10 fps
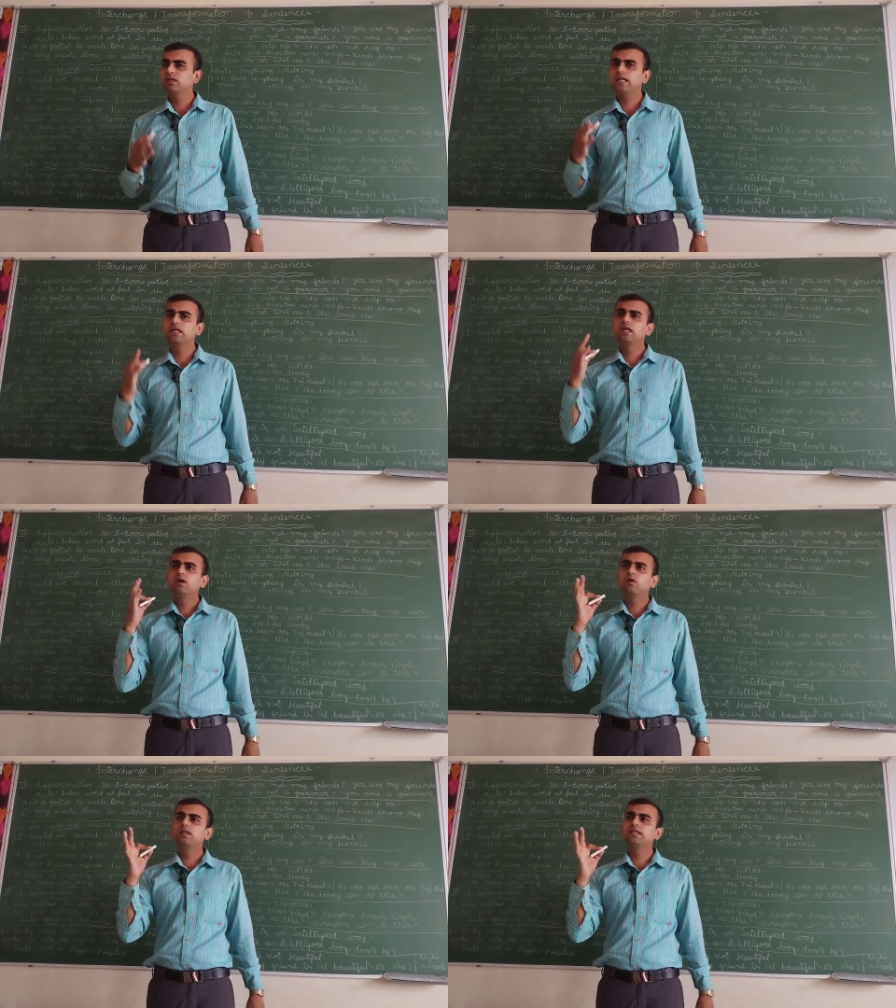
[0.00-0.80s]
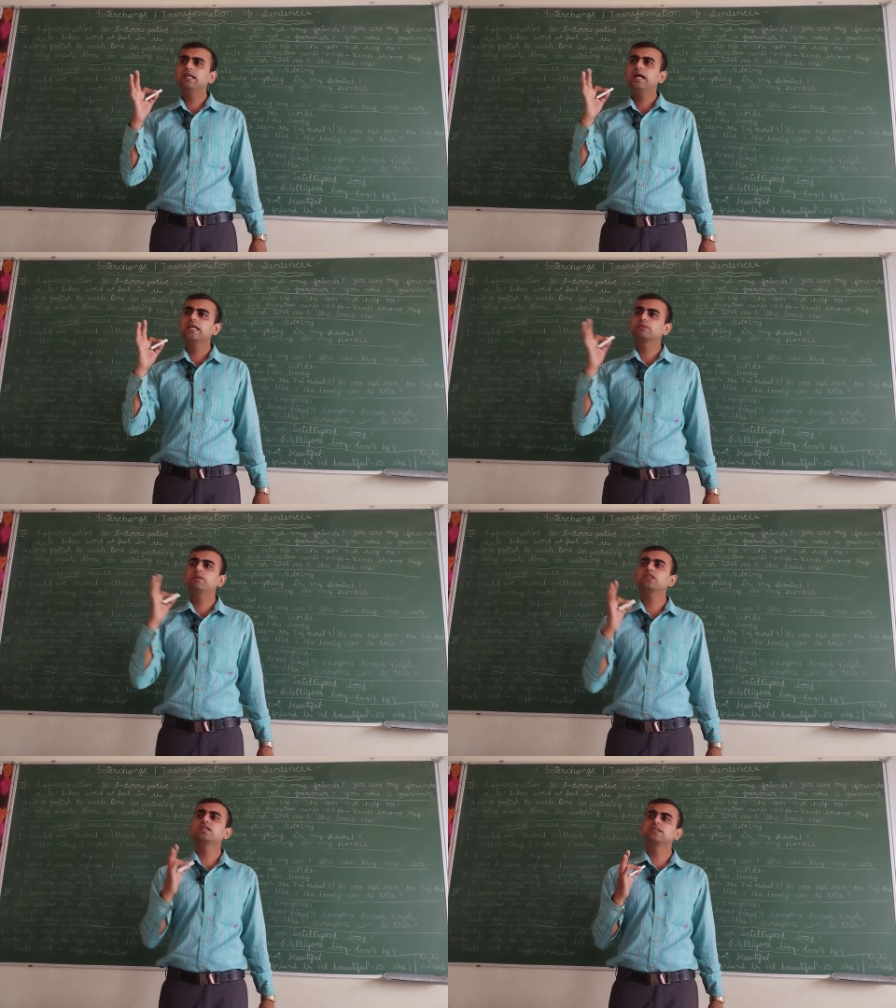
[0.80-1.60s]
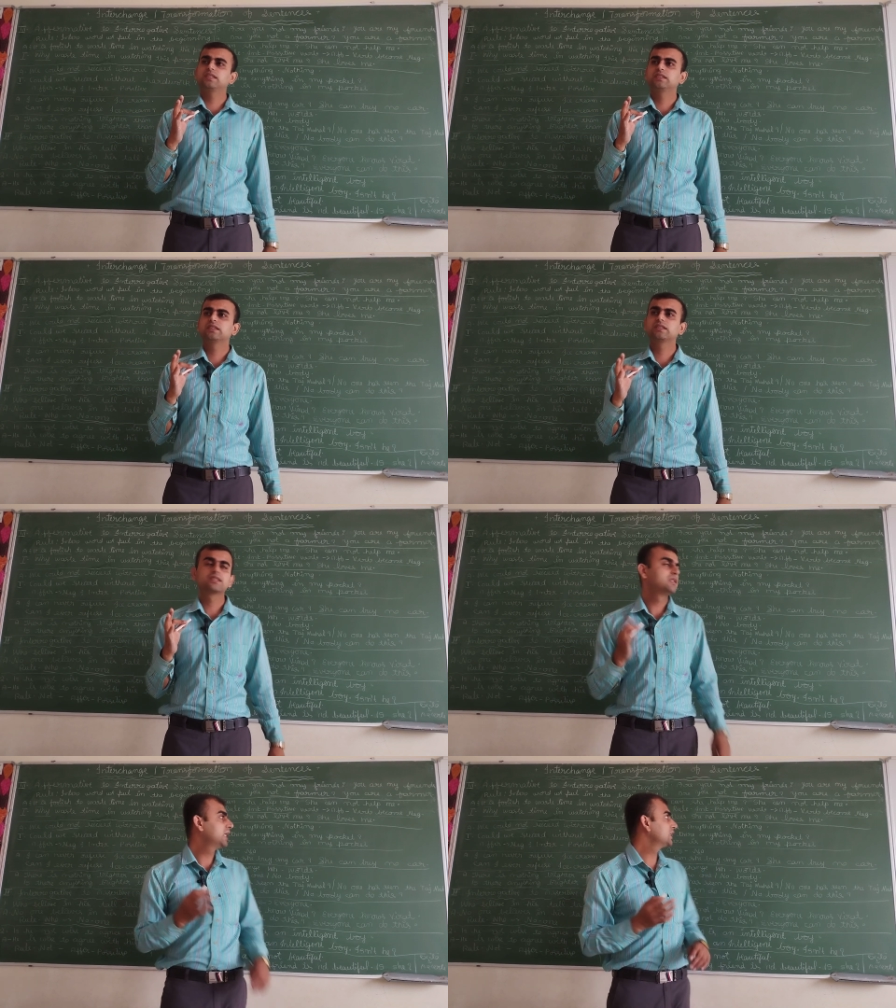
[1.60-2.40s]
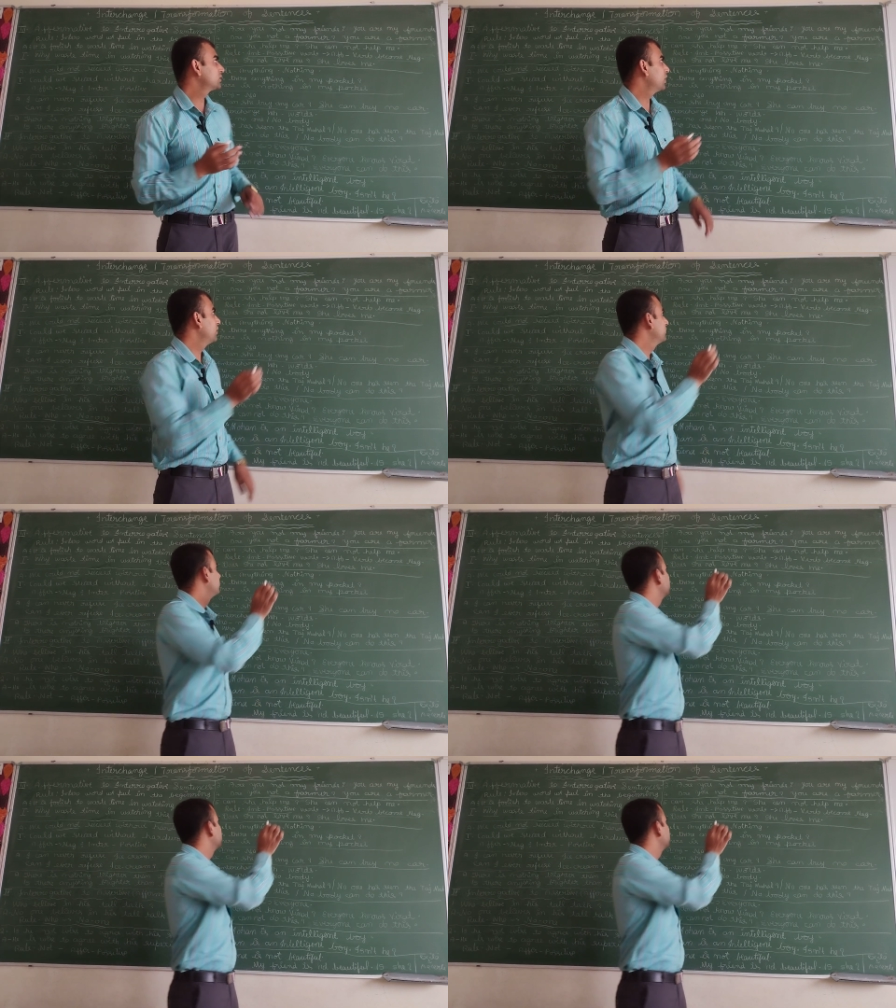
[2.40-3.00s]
Okay, only the expression changes. That's all.